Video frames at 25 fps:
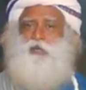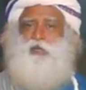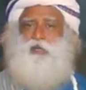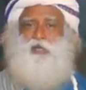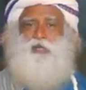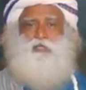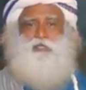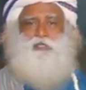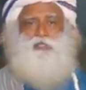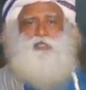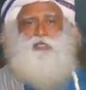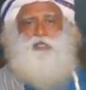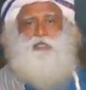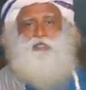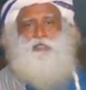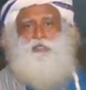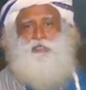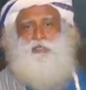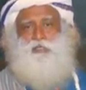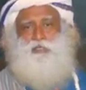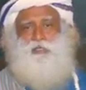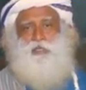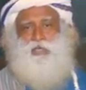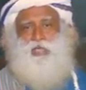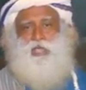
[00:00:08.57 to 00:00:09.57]
a
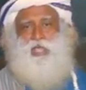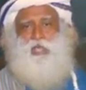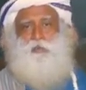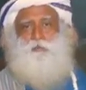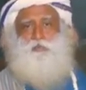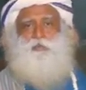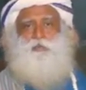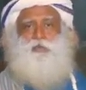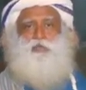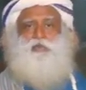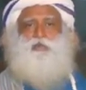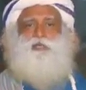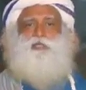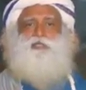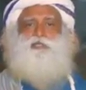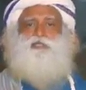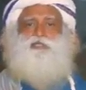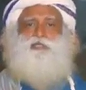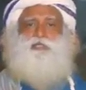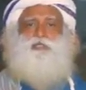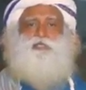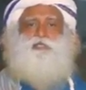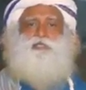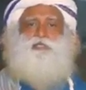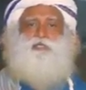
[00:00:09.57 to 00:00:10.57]
dating app
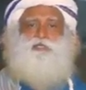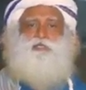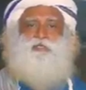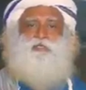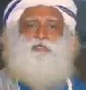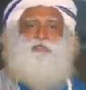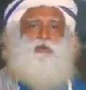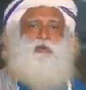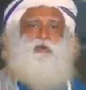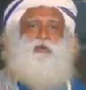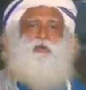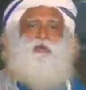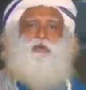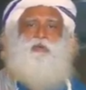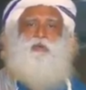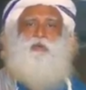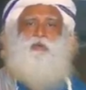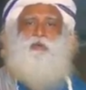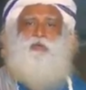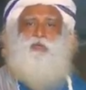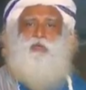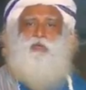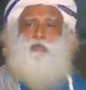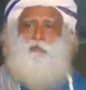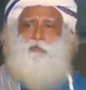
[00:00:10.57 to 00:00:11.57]
arranged it, or a
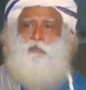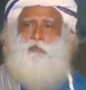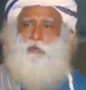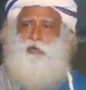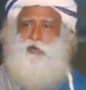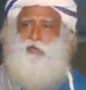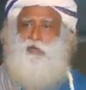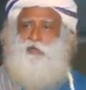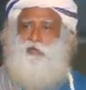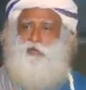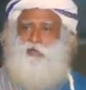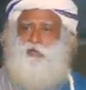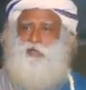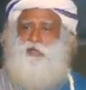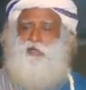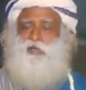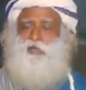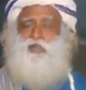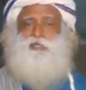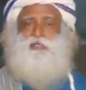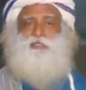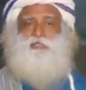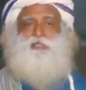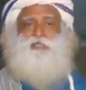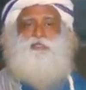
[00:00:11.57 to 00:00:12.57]
local bar
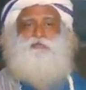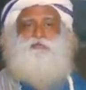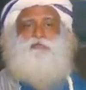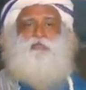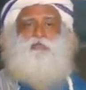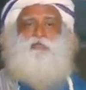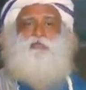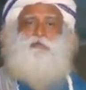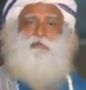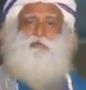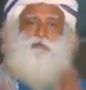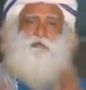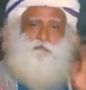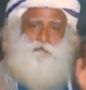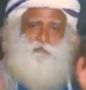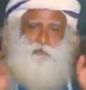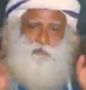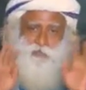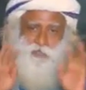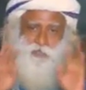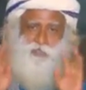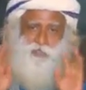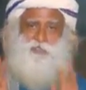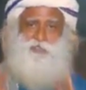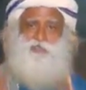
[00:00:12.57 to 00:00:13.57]
arranged it when you were
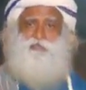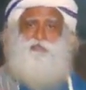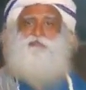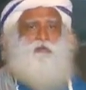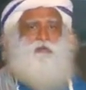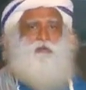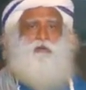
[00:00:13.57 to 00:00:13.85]
fuzzy,